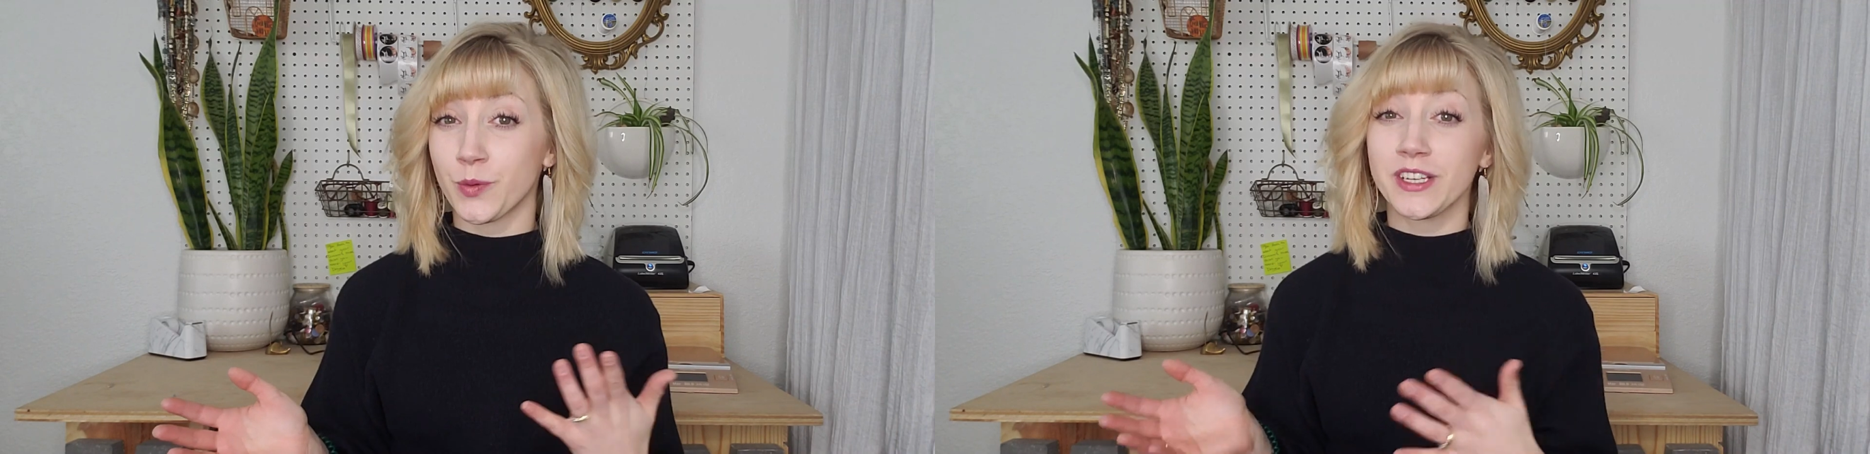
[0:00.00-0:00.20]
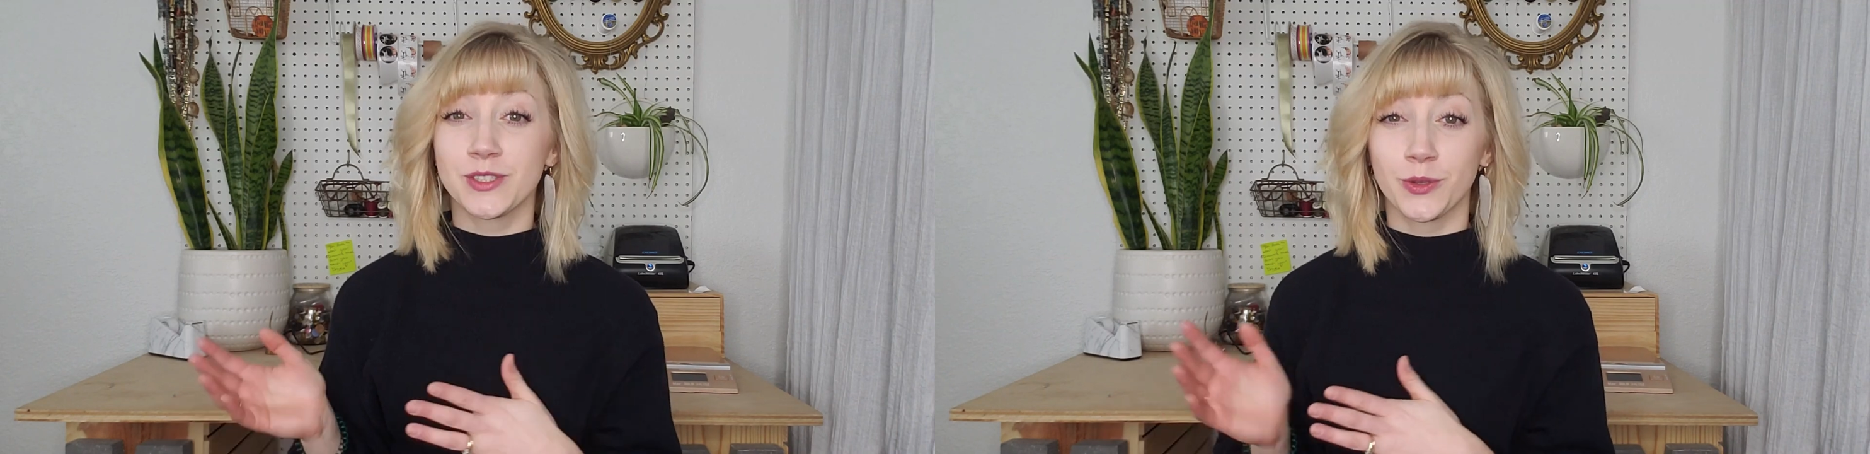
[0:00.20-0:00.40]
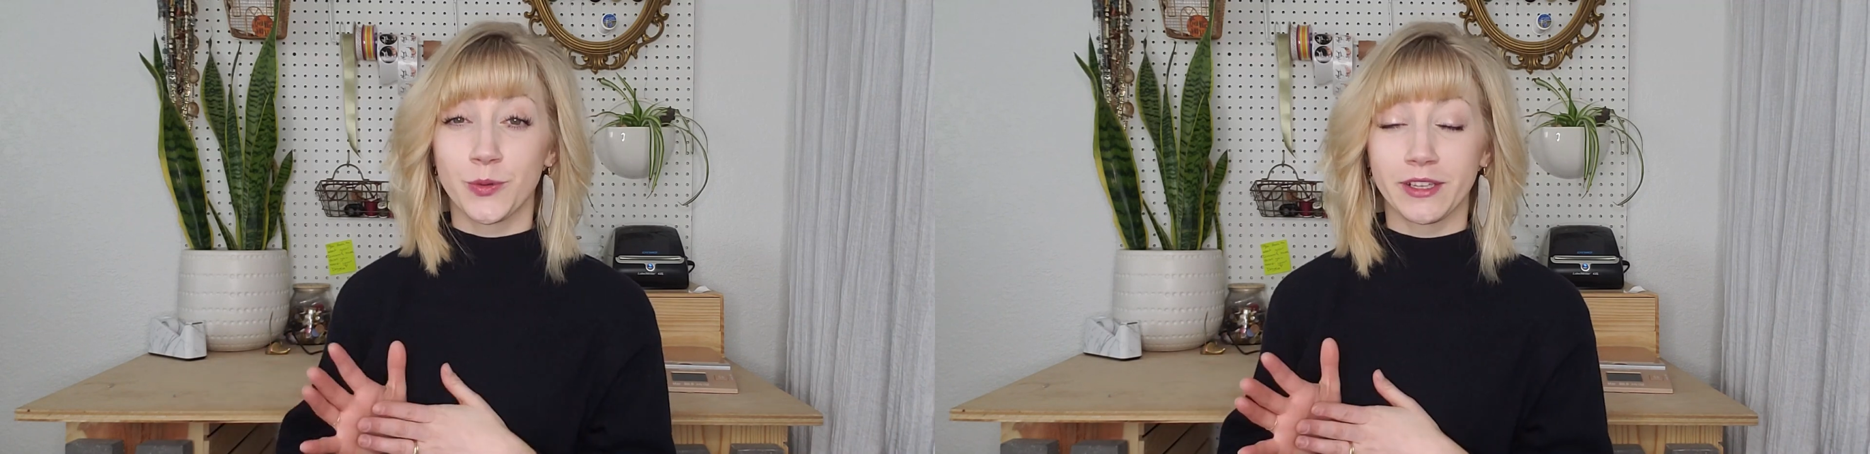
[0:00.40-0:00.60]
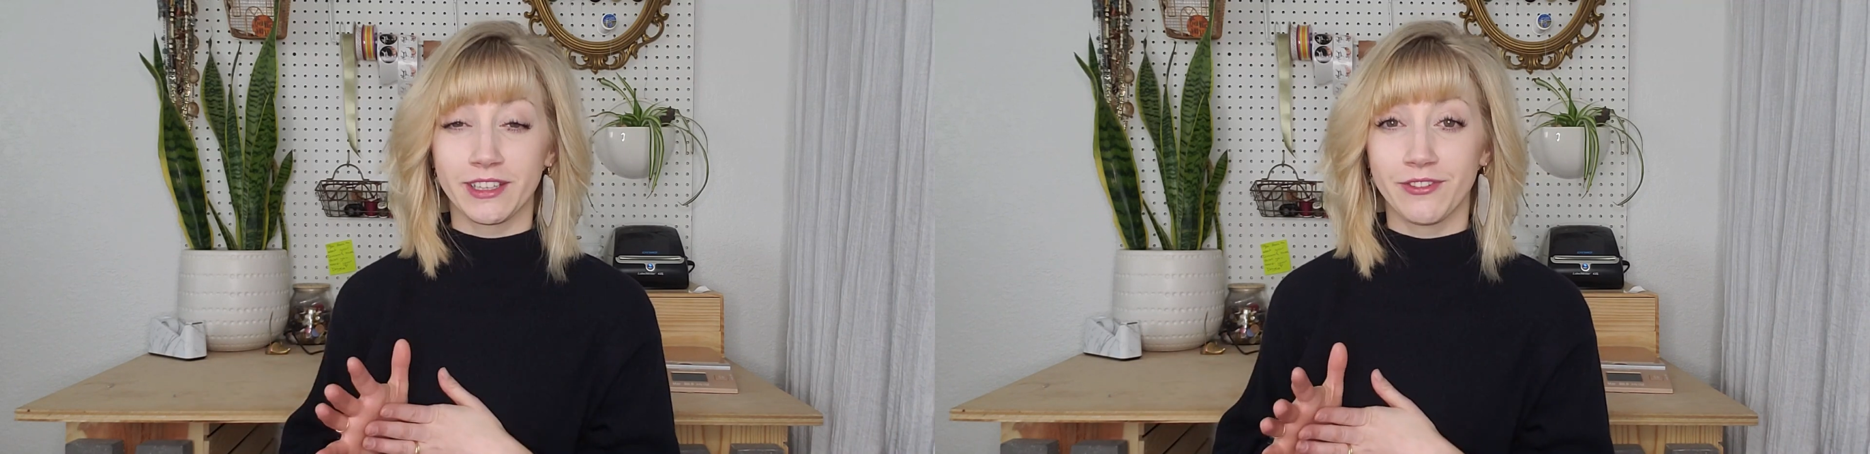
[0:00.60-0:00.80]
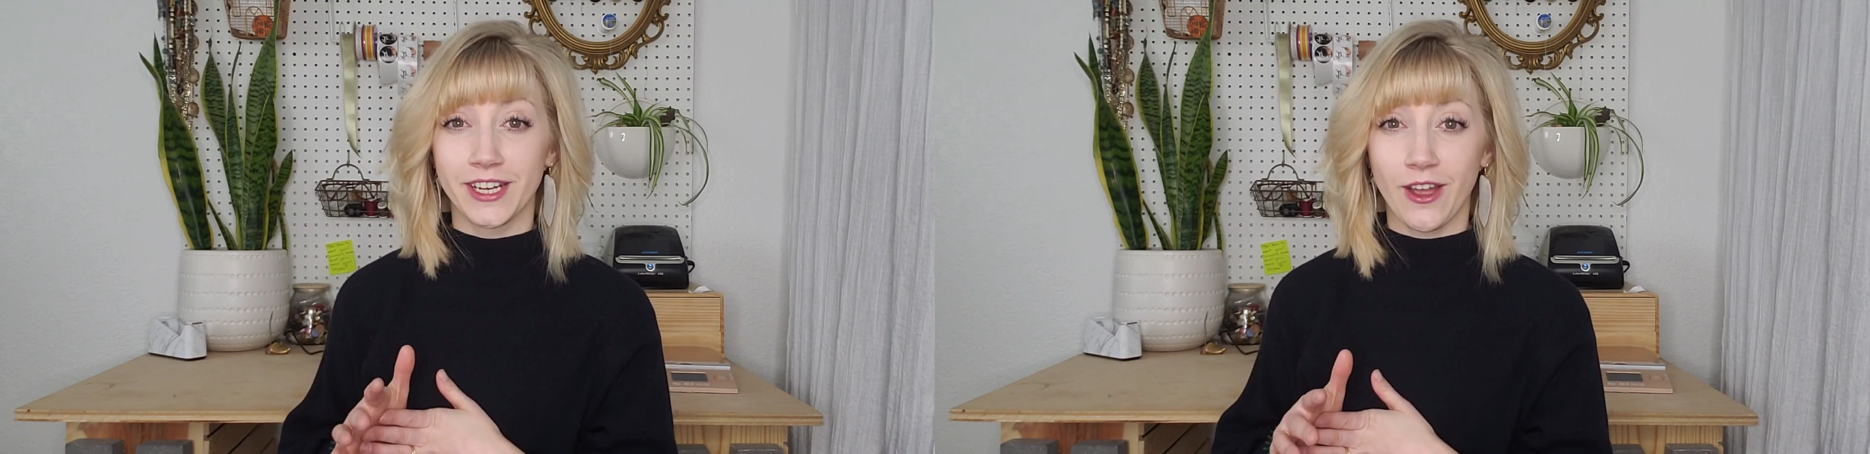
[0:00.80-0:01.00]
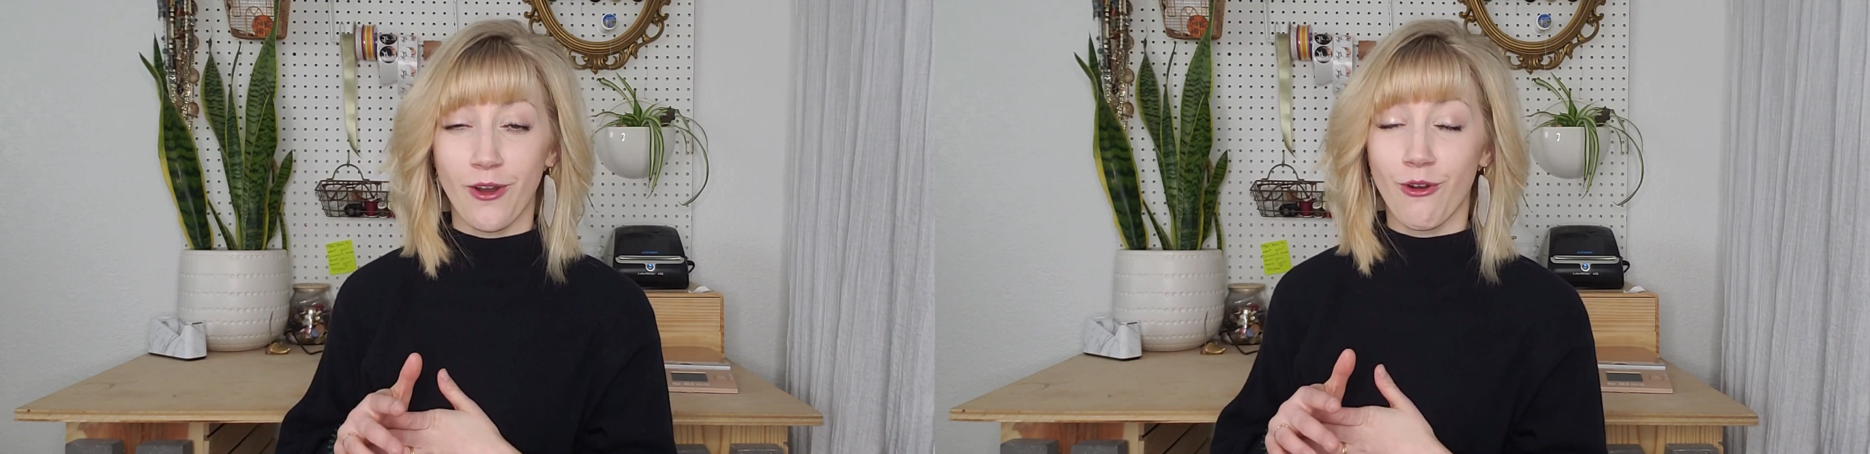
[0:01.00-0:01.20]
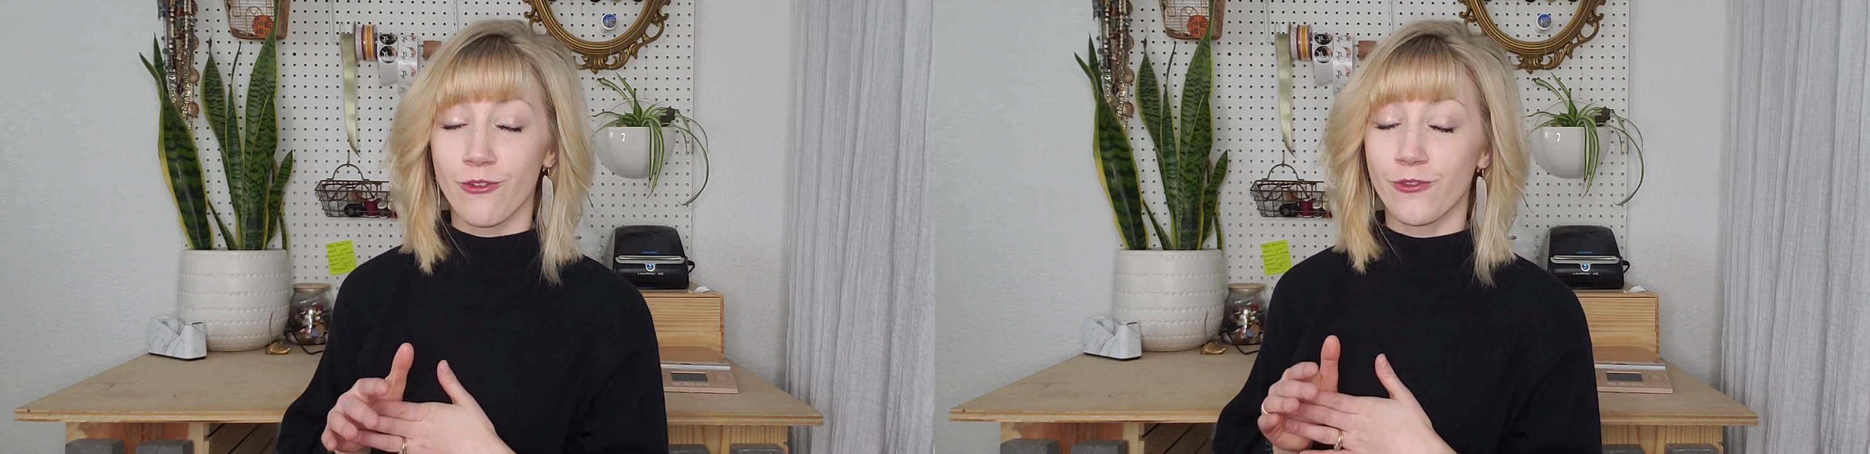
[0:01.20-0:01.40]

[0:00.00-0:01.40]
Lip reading: What Sold Quickly video